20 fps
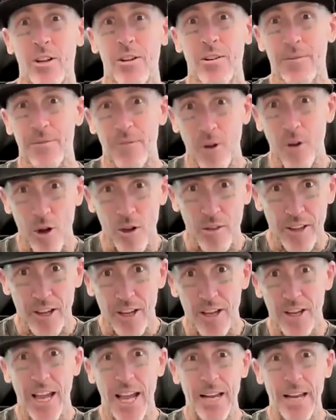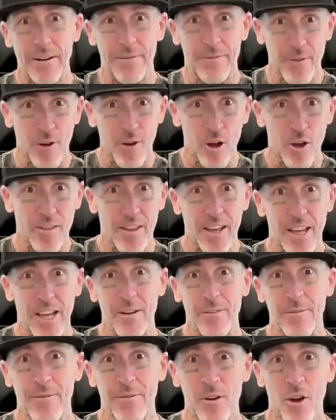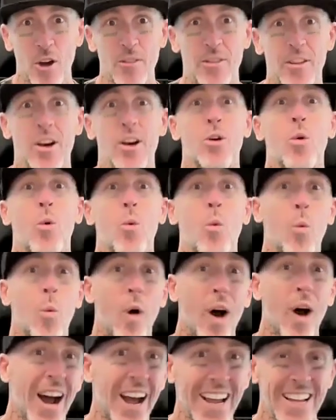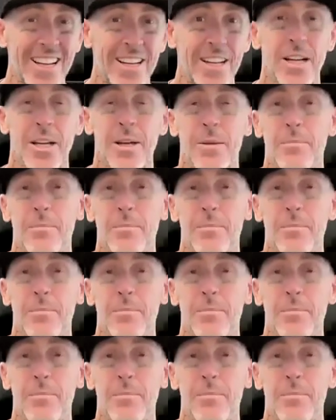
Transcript: further and further and further. Why?